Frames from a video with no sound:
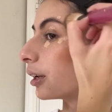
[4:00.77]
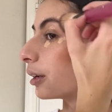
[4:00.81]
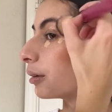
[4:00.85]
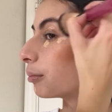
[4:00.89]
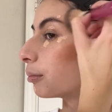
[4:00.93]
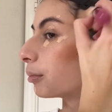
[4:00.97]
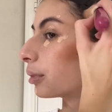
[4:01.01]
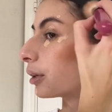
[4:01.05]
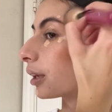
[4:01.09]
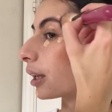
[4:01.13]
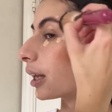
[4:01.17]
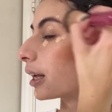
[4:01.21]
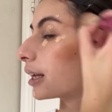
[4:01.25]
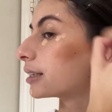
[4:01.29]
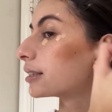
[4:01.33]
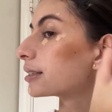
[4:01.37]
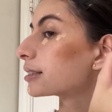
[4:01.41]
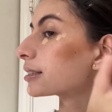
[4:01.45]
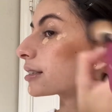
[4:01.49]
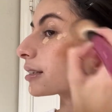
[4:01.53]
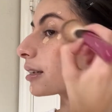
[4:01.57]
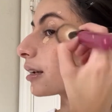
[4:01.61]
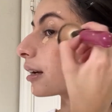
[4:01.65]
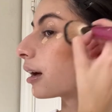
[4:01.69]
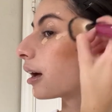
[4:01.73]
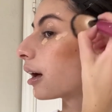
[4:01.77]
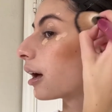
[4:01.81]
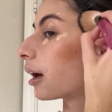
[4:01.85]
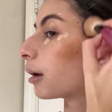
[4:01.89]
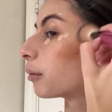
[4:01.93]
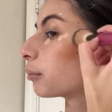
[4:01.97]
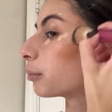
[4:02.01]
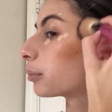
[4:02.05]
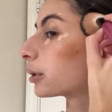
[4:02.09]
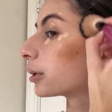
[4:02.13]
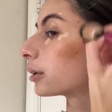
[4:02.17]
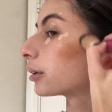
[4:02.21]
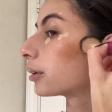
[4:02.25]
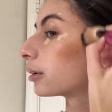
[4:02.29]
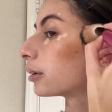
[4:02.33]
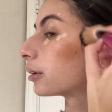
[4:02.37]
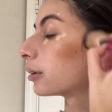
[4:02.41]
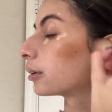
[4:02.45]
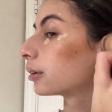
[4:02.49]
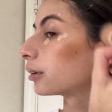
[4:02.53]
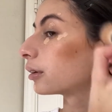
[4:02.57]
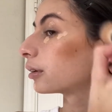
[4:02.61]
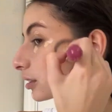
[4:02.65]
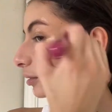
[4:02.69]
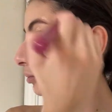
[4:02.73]
and blend up.
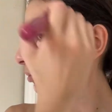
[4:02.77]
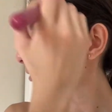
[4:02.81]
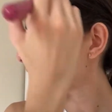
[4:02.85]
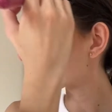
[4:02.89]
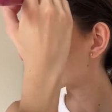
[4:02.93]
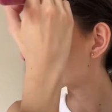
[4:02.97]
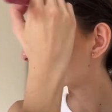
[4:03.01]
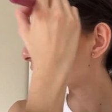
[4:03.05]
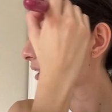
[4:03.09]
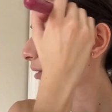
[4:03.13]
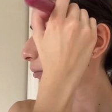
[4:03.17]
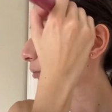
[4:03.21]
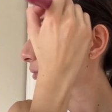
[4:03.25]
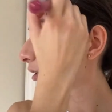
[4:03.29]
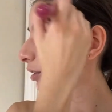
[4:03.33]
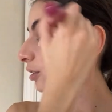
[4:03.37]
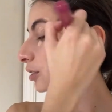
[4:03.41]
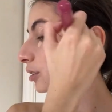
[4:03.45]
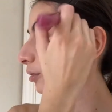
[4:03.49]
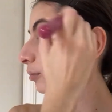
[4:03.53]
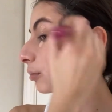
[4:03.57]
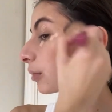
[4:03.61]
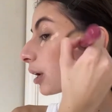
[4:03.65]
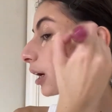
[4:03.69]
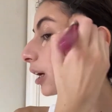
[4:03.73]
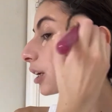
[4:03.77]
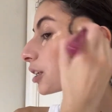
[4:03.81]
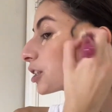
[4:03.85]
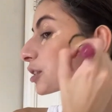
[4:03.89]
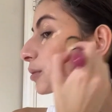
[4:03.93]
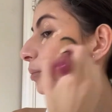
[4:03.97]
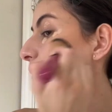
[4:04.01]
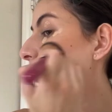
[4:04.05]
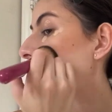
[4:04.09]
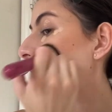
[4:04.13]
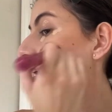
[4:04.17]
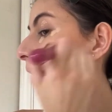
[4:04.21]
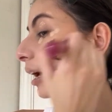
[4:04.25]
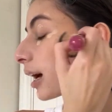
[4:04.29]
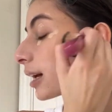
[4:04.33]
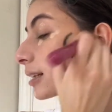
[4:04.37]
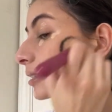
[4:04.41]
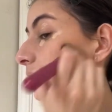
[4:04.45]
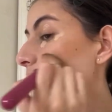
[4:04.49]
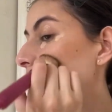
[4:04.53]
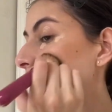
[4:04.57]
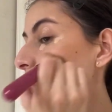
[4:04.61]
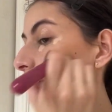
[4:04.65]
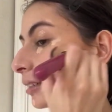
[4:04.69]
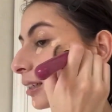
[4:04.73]
Sometimes I put too much, but as
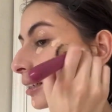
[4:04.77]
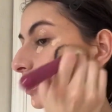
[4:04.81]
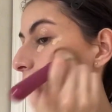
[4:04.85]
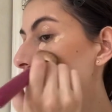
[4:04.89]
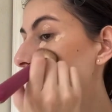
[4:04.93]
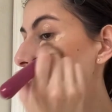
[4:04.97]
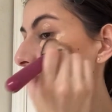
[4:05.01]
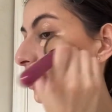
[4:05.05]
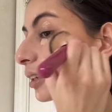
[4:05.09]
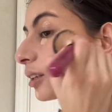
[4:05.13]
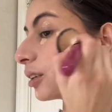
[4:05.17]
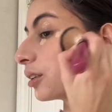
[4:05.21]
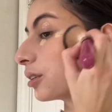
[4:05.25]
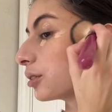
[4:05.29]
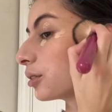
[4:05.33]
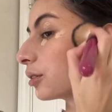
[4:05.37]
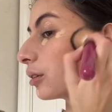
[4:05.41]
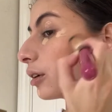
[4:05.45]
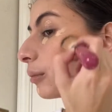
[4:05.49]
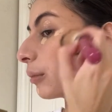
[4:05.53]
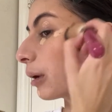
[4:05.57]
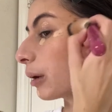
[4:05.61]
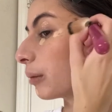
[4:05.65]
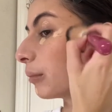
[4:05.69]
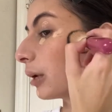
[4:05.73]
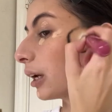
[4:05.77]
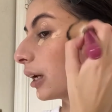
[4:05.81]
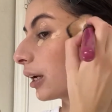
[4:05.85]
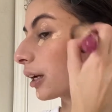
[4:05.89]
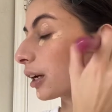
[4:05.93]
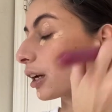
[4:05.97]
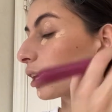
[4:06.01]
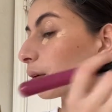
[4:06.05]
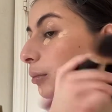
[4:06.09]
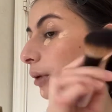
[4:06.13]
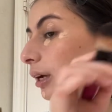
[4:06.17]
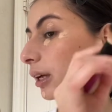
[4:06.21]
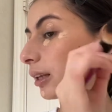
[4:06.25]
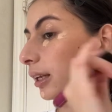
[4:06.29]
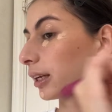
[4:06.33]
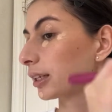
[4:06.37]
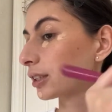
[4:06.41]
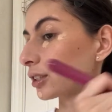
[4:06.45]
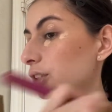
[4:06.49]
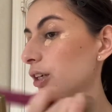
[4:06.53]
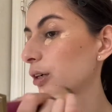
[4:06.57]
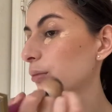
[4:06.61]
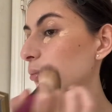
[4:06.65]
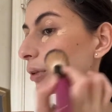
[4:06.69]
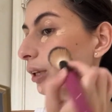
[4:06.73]
I continue doing my makeup, I like
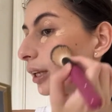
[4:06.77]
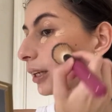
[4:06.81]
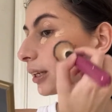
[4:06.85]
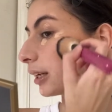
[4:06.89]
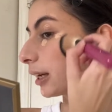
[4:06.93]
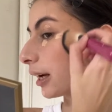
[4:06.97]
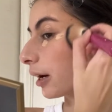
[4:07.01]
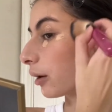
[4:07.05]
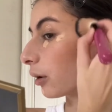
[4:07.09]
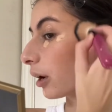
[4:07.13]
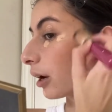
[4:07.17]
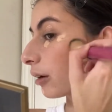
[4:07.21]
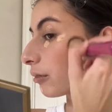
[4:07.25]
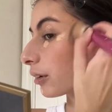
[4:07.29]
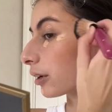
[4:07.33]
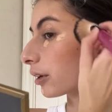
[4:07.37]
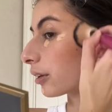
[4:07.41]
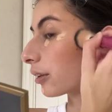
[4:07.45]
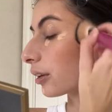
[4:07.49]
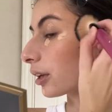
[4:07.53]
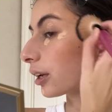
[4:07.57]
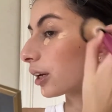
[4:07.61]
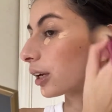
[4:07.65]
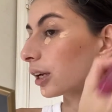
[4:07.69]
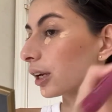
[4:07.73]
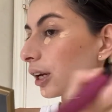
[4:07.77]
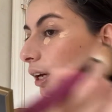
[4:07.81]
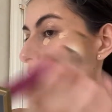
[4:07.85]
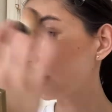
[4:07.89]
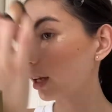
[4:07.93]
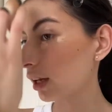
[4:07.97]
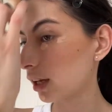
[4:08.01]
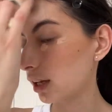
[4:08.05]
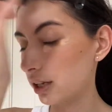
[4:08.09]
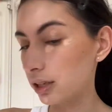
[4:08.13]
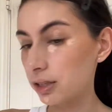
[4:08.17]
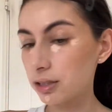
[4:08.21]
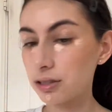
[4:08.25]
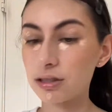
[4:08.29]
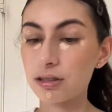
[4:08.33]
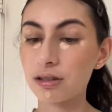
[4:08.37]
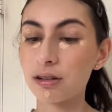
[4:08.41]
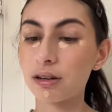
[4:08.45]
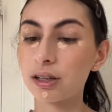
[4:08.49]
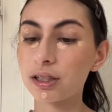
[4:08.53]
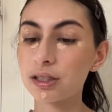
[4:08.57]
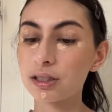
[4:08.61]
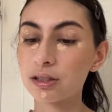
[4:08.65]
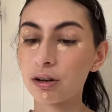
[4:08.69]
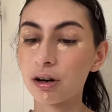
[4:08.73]
start blending out everything and it's
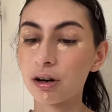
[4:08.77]
not as